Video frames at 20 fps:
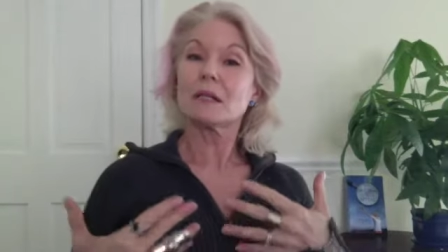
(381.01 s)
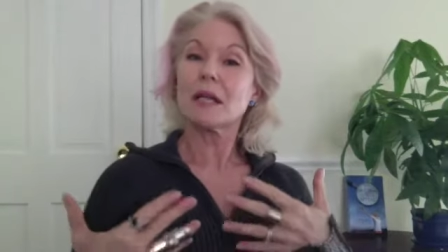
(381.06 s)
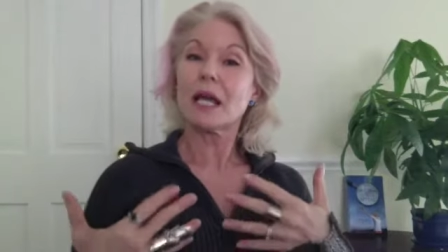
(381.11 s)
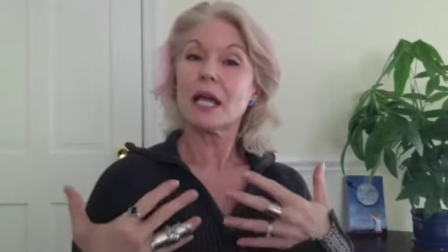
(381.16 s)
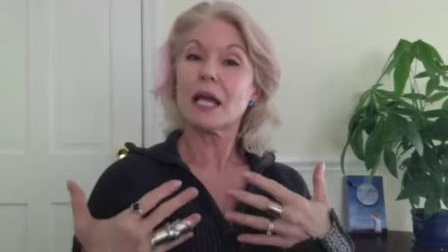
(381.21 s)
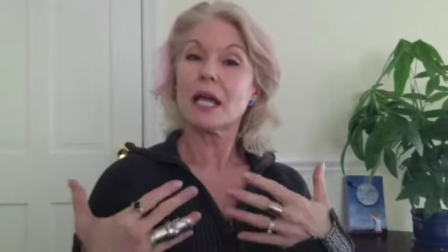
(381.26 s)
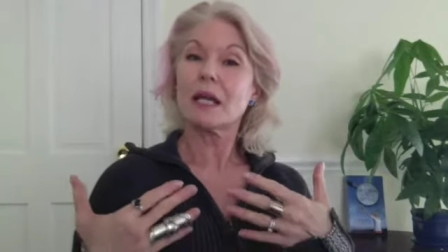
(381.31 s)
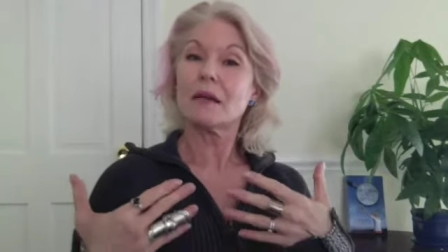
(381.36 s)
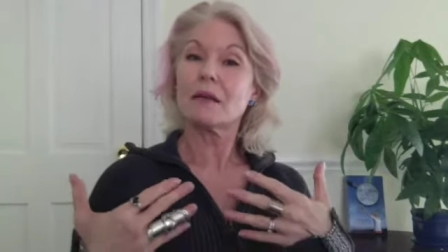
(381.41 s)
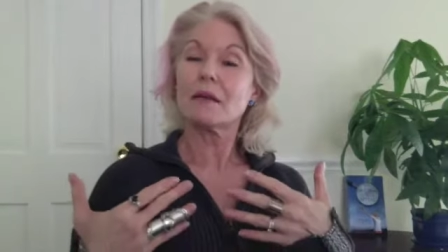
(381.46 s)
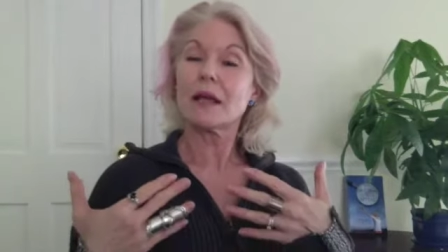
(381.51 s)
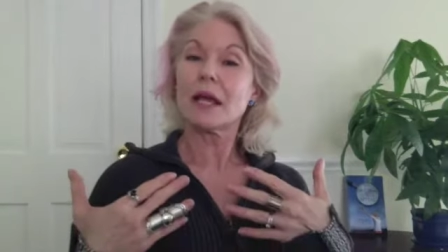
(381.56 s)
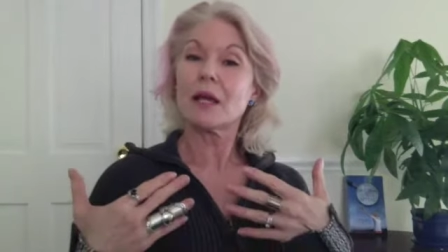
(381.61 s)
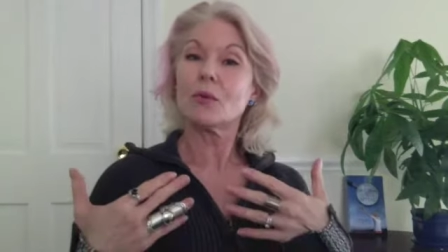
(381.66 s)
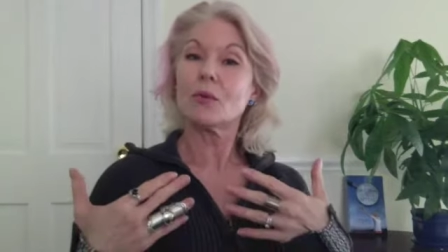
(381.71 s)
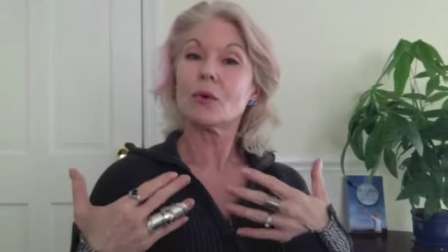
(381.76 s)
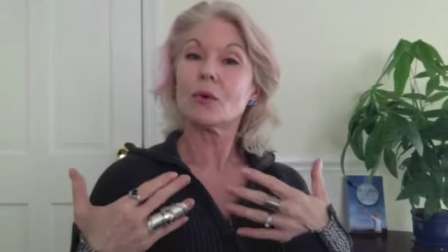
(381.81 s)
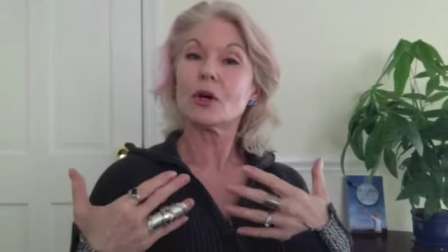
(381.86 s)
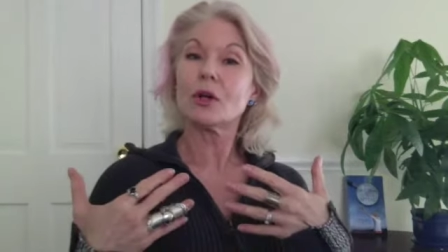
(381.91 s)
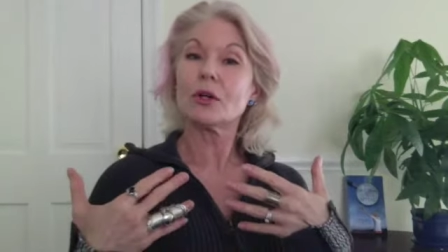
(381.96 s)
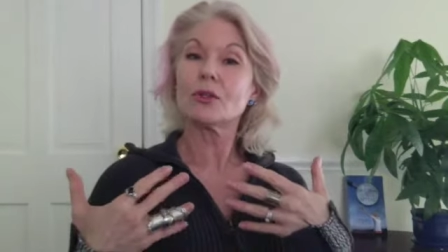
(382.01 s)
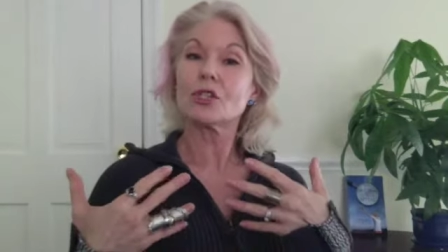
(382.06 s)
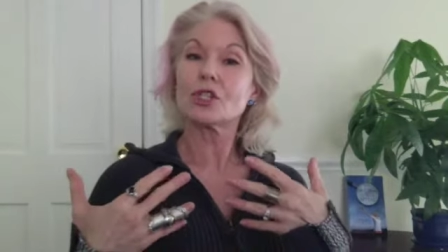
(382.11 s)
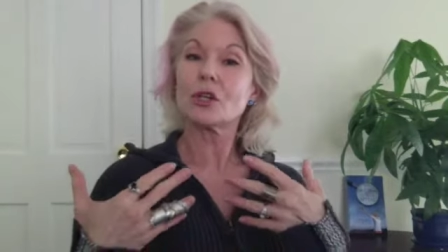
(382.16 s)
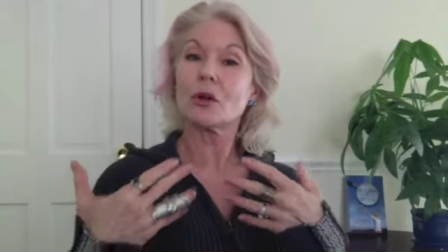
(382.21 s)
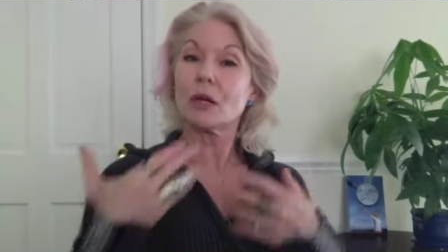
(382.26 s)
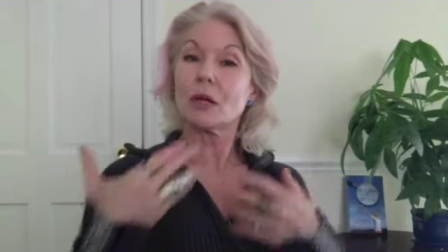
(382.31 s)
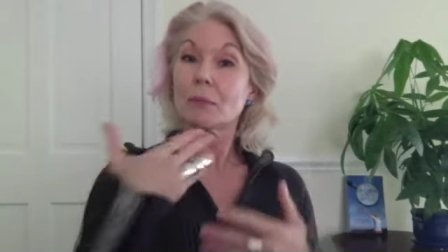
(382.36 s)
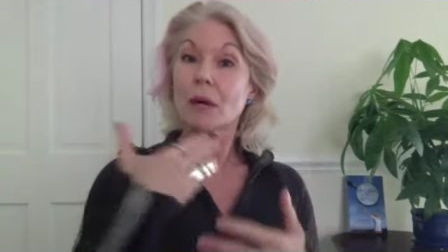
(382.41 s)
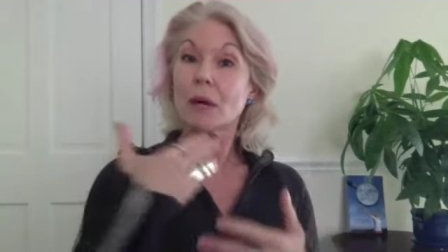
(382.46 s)
They weren't
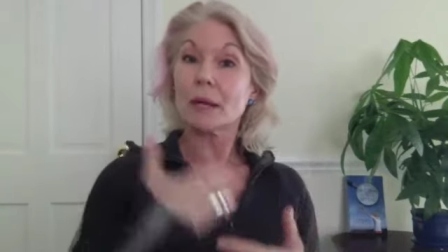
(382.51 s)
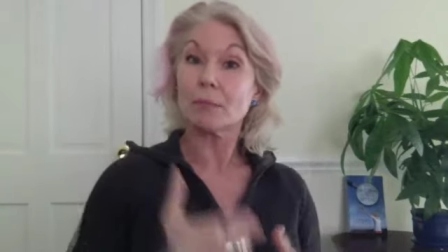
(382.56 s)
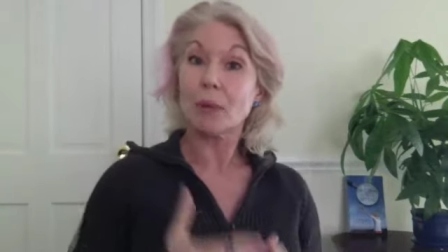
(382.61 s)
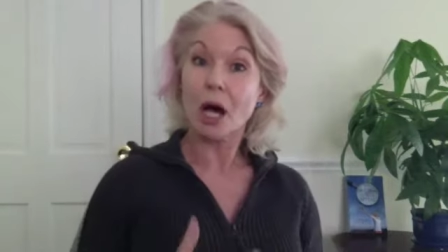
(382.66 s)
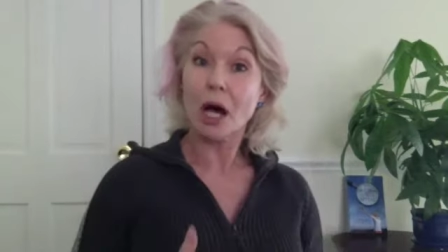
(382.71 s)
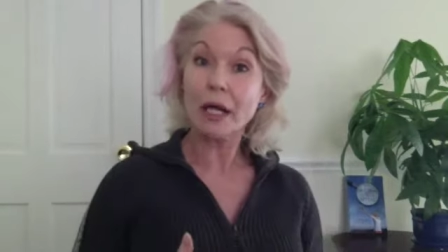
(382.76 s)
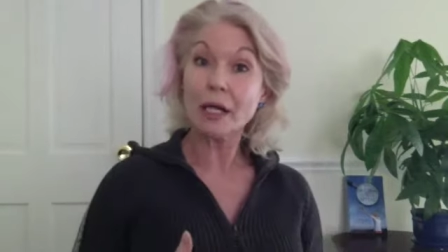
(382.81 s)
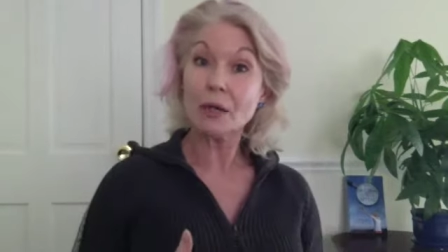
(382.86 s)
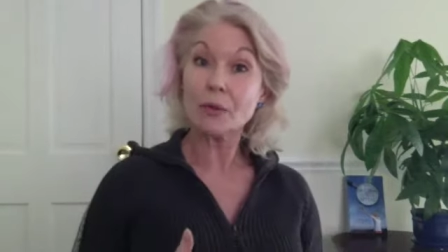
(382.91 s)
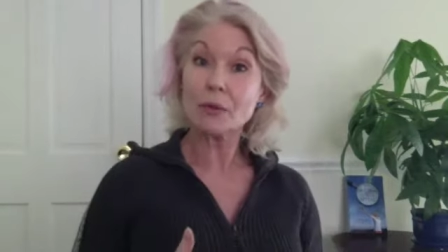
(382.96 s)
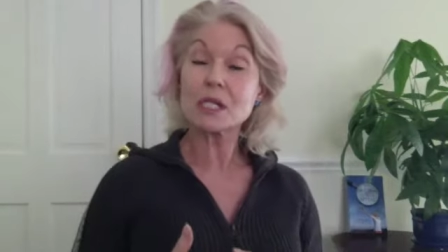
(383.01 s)
showing my body